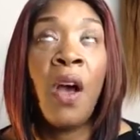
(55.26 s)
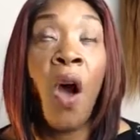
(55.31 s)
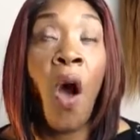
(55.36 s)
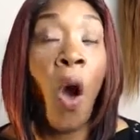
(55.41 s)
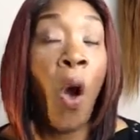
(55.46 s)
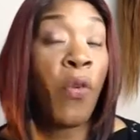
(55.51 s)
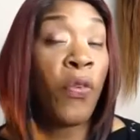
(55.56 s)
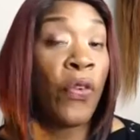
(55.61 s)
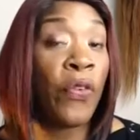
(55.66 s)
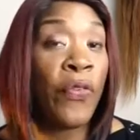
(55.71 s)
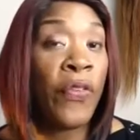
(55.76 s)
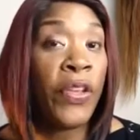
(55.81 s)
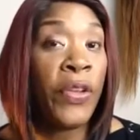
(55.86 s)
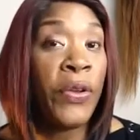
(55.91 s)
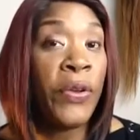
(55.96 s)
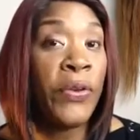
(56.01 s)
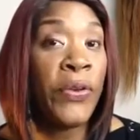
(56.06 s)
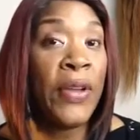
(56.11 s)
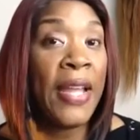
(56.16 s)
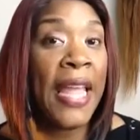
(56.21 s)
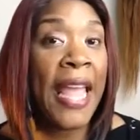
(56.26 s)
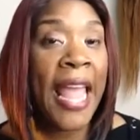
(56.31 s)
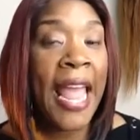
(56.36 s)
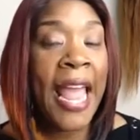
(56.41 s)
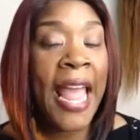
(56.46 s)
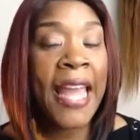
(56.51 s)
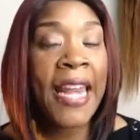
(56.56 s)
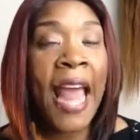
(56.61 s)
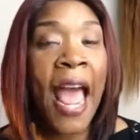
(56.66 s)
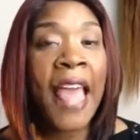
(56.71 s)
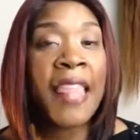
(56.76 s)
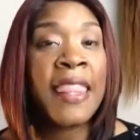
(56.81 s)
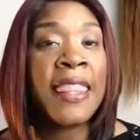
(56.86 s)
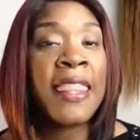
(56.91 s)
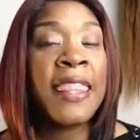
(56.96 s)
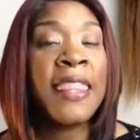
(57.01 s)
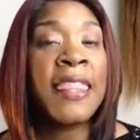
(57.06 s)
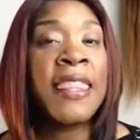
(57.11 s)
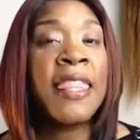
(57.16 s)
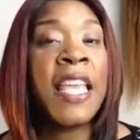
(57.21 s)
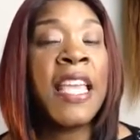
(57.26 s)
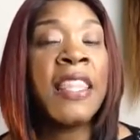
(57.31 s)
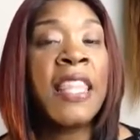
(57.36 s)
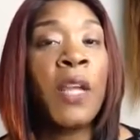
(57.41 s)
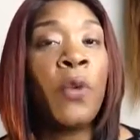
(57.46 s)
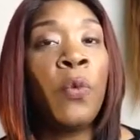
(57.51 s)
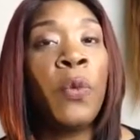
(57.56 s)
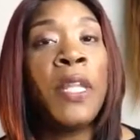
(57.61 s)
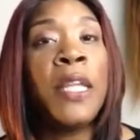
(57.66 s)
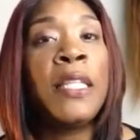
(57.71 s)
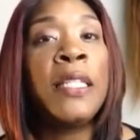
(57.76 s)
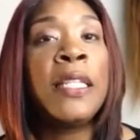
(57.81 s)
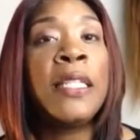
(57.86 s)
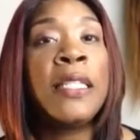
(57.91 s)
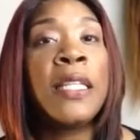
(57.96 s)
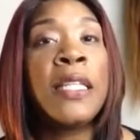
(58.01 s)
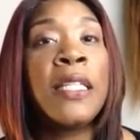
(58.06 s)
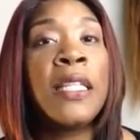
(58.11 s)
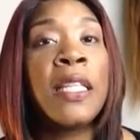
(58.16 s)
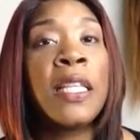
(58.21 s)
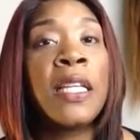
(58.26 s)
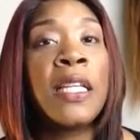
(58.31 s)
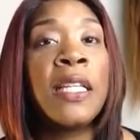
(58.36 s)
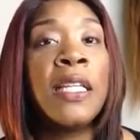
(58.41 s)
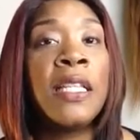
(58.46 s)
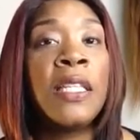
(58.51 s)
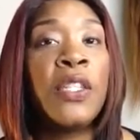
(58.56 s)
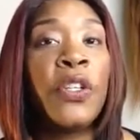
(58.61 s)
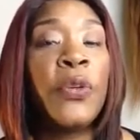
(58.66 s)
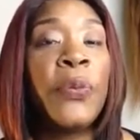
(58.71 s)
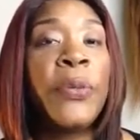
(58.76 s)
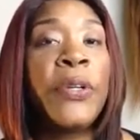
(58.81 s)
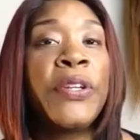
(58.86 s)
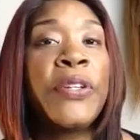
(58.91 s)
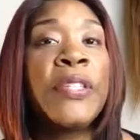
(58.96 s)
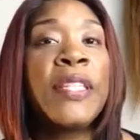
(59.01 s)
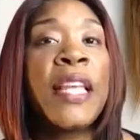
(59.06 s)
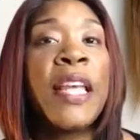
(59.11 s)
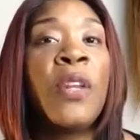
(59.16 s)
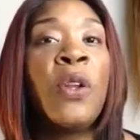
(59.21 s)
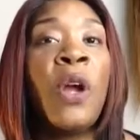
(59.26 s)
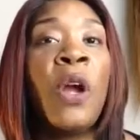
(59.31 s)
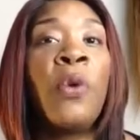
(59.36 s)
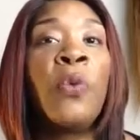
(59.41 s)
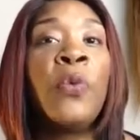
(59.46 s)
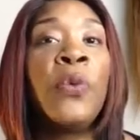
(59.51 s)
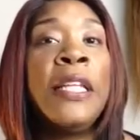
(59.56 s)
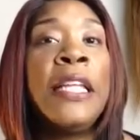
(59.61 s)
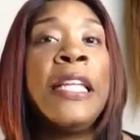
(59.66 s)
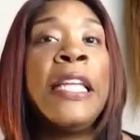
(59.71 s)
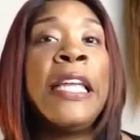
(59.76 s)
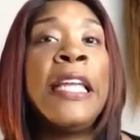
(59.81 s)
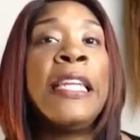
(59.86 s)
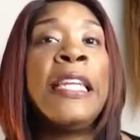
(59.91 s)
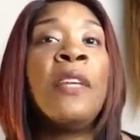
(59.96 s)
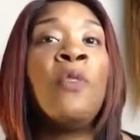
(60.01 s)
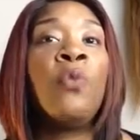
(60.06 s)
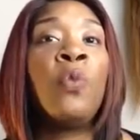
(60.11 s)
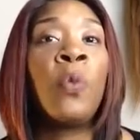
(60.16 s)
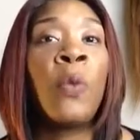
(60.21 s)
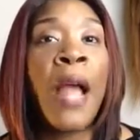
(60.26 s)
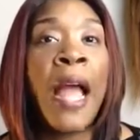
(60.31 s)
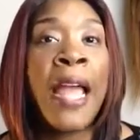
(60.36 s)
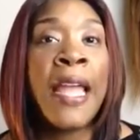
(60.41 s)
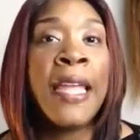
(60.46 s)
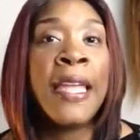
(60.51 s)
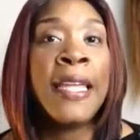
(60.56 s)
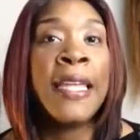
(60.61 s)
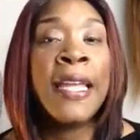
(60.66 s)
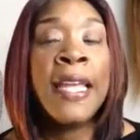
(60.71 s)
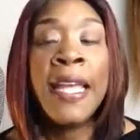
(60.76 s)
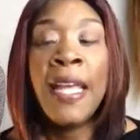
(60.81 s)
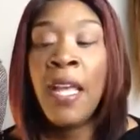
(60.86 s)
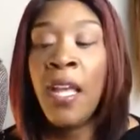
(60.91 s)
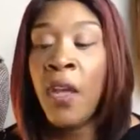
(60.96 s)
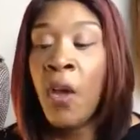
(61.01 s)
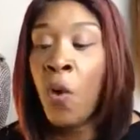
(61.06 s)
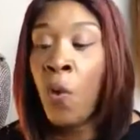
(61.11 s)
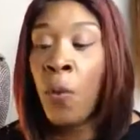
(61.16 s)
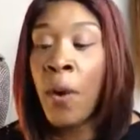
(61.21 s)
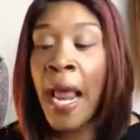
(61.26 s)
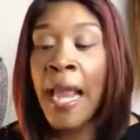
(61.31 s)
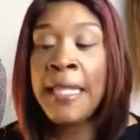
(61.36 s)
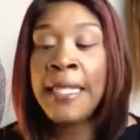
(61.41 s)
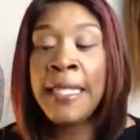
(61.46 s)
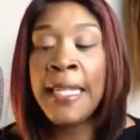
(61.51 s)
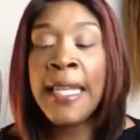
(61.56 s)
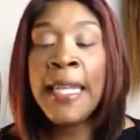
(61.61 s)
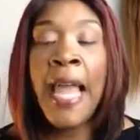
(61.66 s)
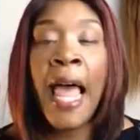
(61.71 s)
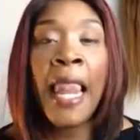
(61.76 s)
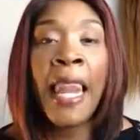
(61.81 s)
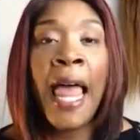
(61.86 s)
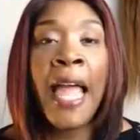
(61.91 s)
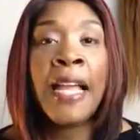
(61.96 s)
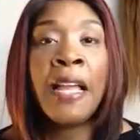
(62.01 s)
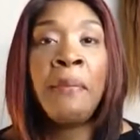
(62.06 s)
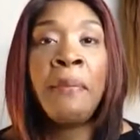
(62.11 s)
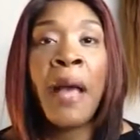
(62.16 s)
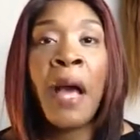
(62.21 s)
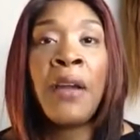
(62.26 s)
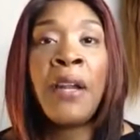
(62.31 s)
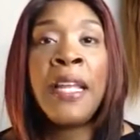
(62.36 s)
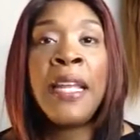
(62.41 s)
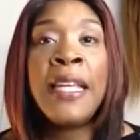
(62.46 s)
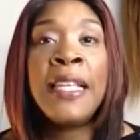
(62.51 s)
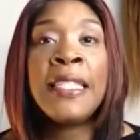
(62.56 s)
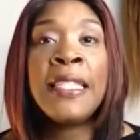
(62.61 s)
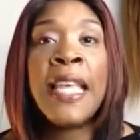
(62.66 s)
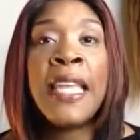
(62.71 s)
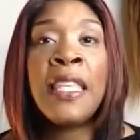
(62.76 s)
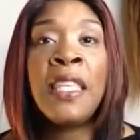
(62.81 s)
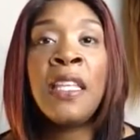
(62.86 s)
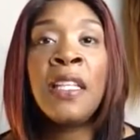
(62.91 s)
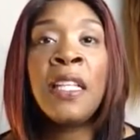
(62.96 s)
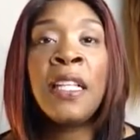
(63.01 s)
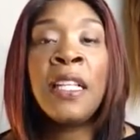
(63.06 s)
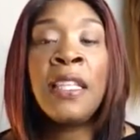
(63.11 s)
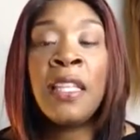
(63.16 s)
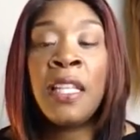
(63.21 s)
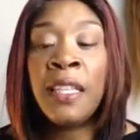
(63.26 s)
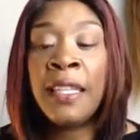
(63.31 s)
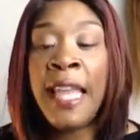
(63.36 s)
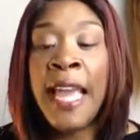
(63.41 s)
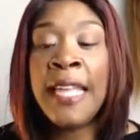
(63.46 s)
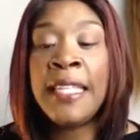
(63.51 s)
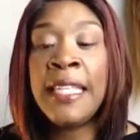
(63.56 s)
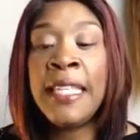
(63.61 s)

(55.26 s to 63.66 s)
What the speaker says: overview, and I think they really listen to the consumers and are really getting it right. What I did not like about it is that the lace